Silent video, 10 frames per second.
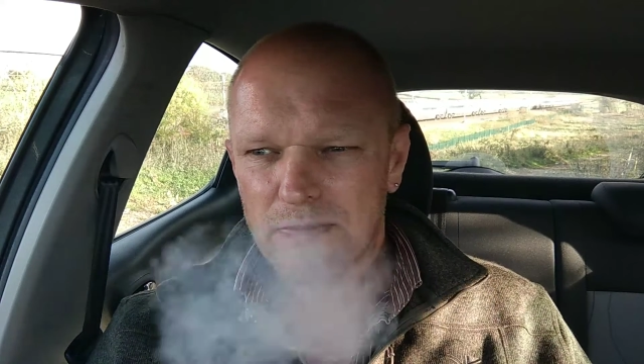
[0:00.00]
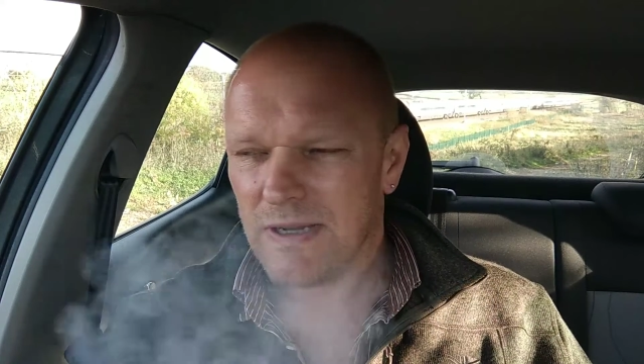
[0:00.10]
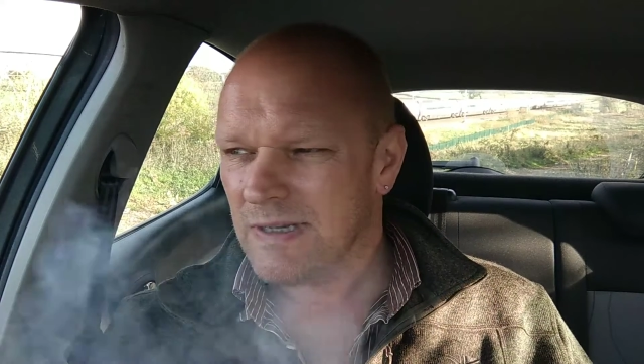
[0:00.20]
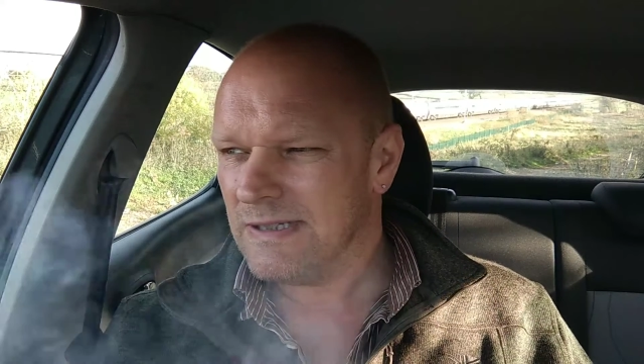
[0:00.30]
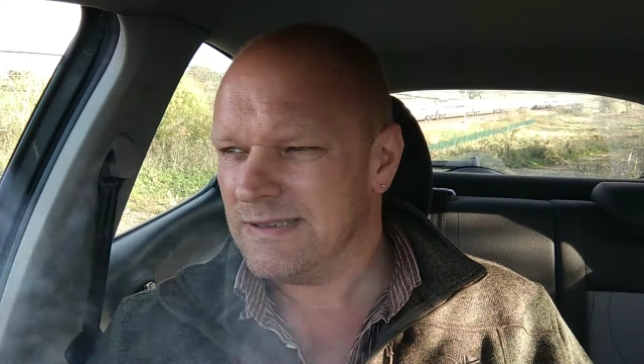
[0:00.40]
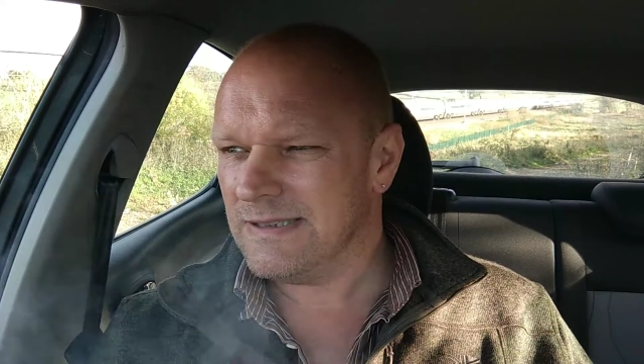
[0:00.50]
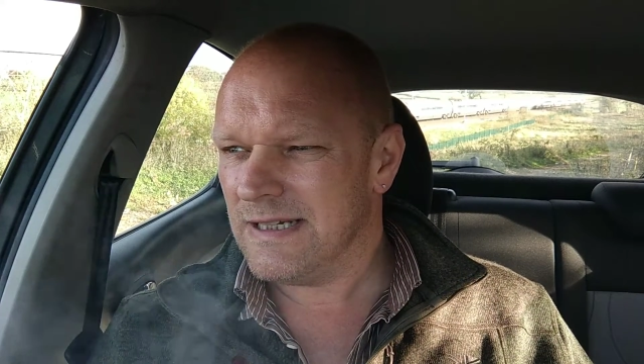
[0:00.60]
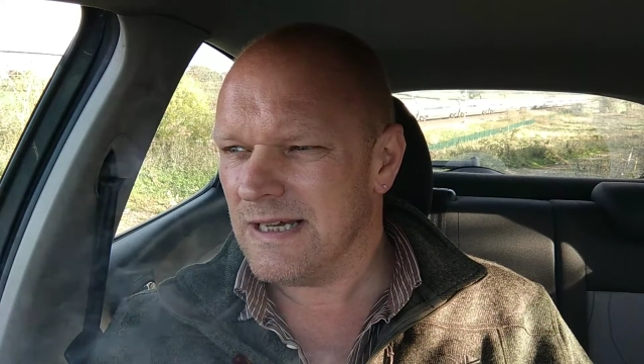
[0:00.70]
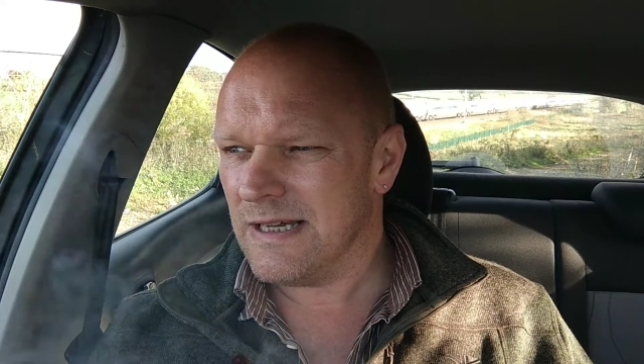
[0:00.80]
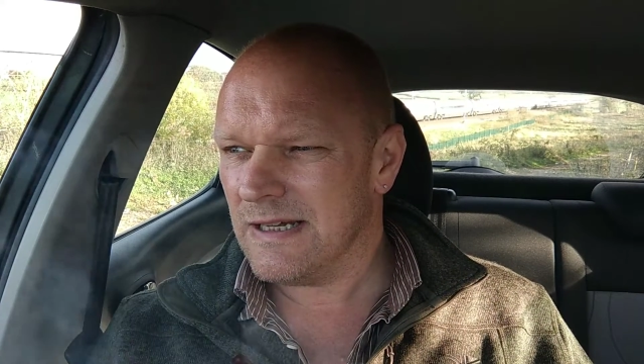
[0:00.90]

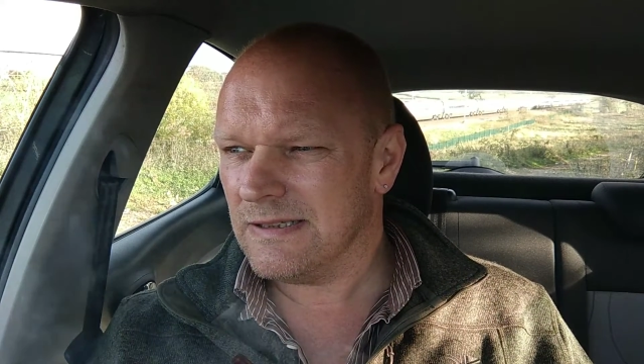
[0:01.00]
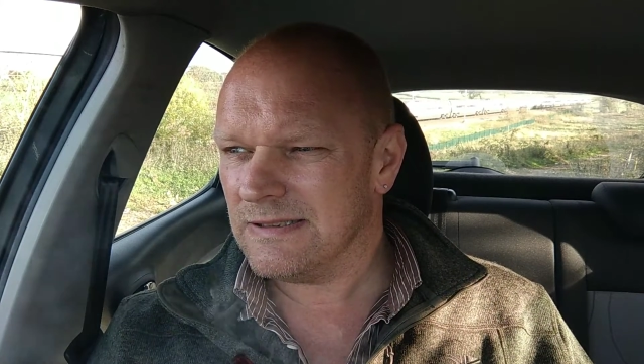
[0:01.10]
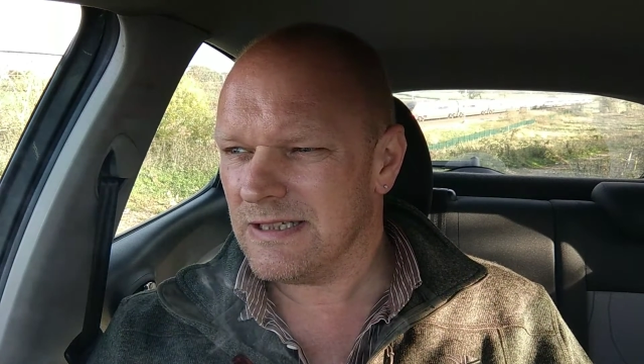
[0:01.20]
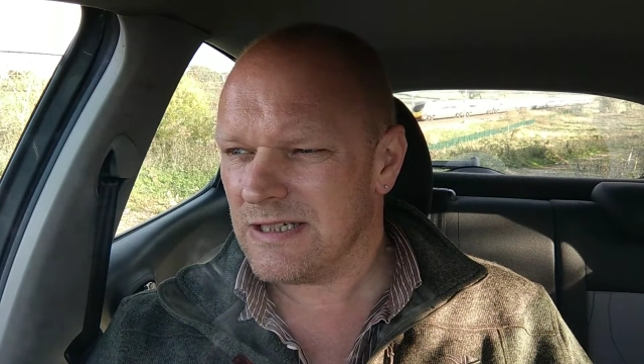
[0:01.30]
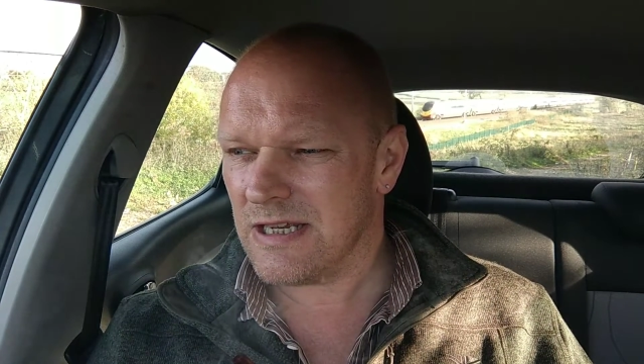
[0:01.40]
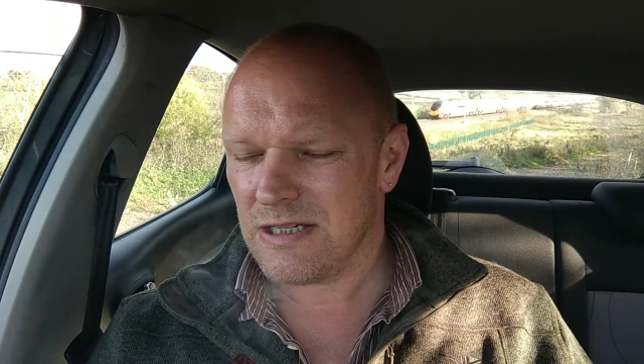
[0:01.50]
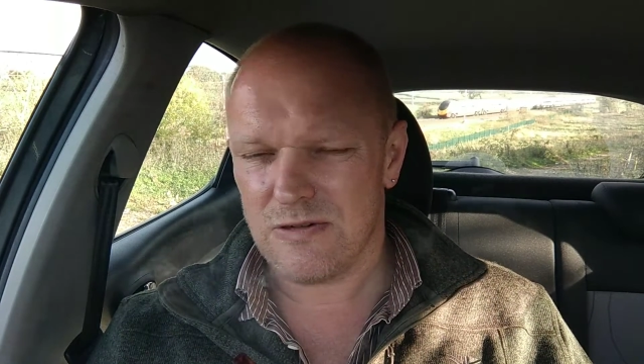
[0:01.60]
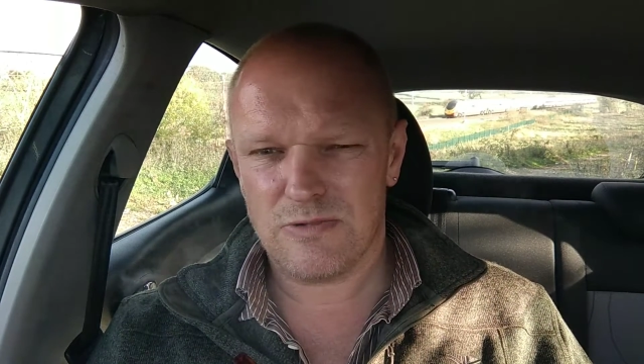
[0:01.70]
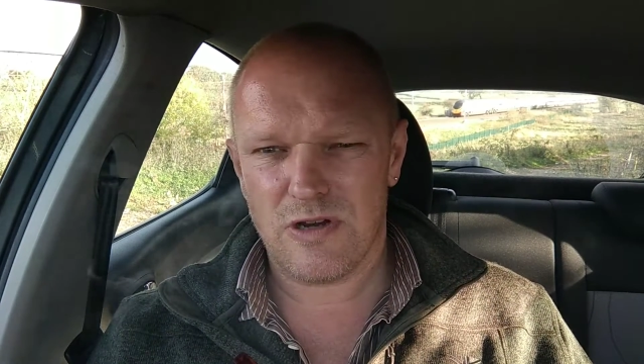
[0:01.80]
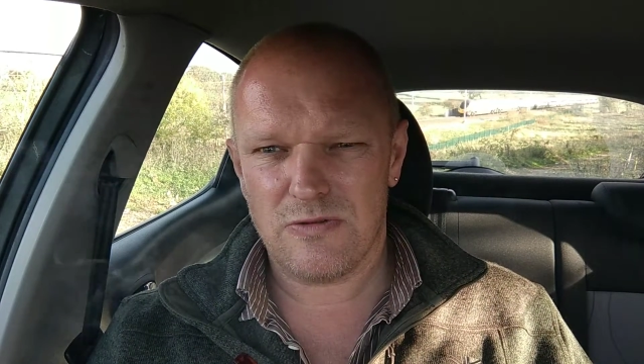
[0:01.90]
And
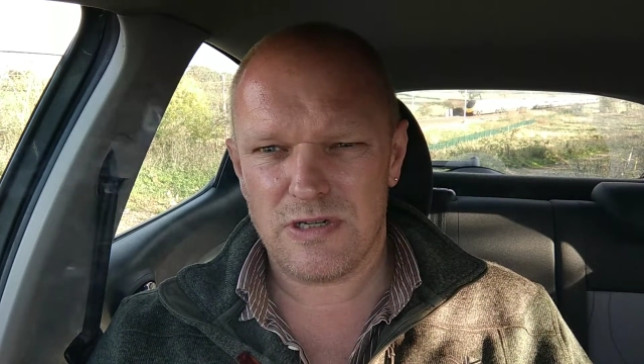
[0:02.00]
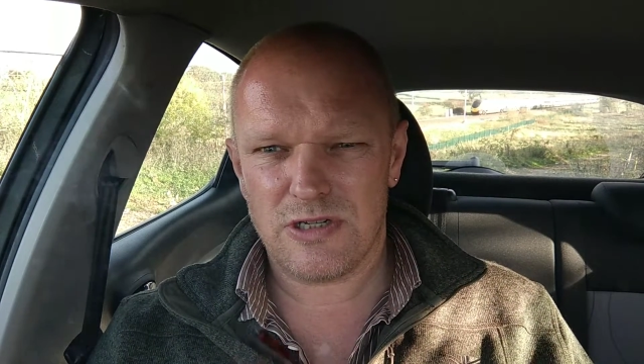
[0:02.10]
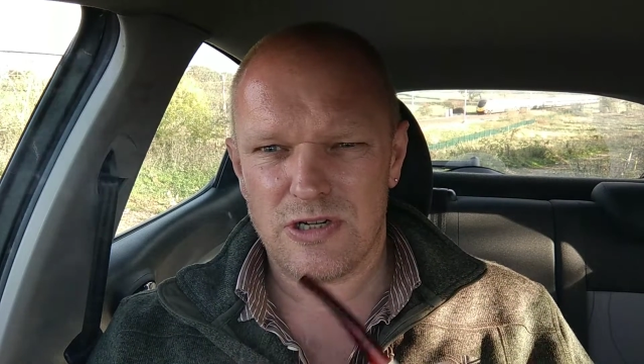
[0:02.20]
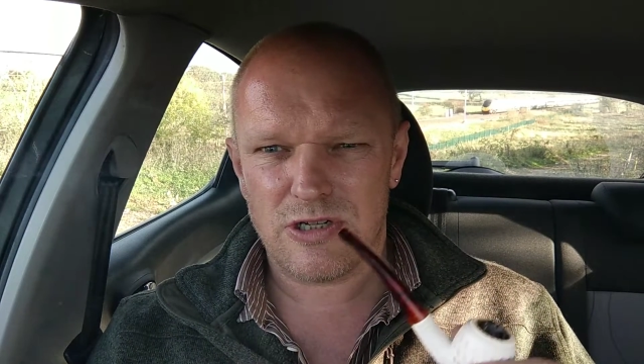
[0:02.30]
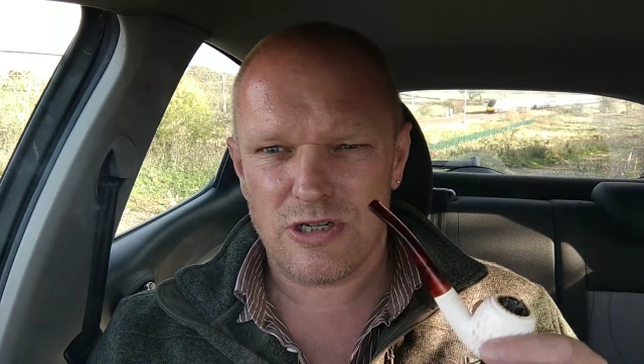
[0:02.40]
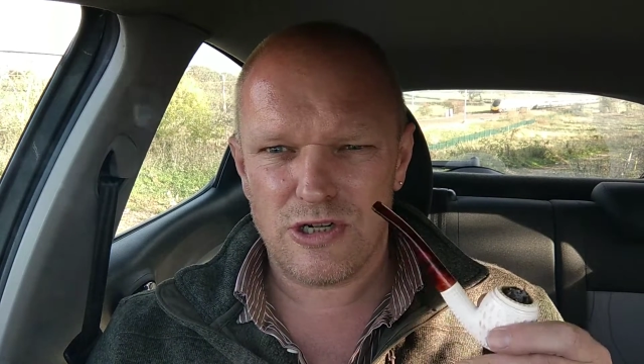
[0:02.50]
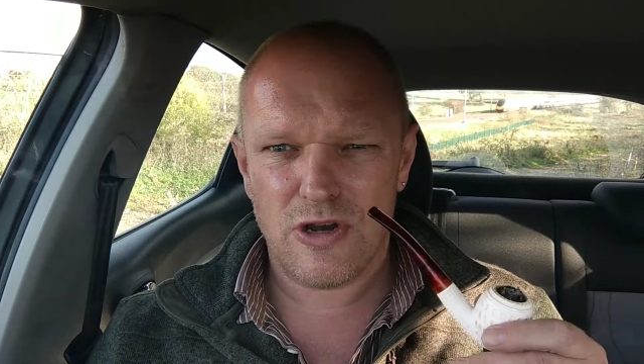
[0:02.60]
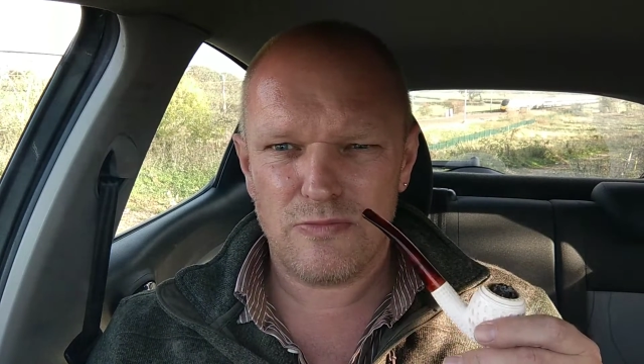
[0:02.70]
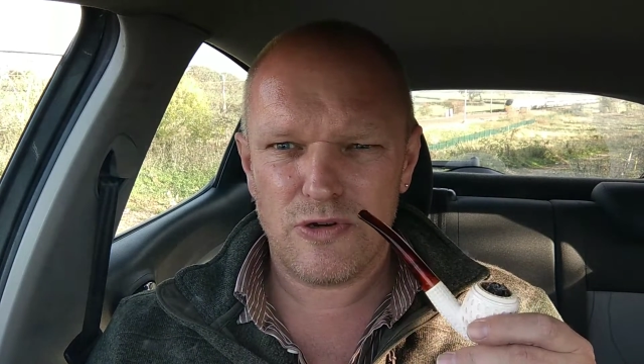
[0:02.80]
sometimes it's just a job,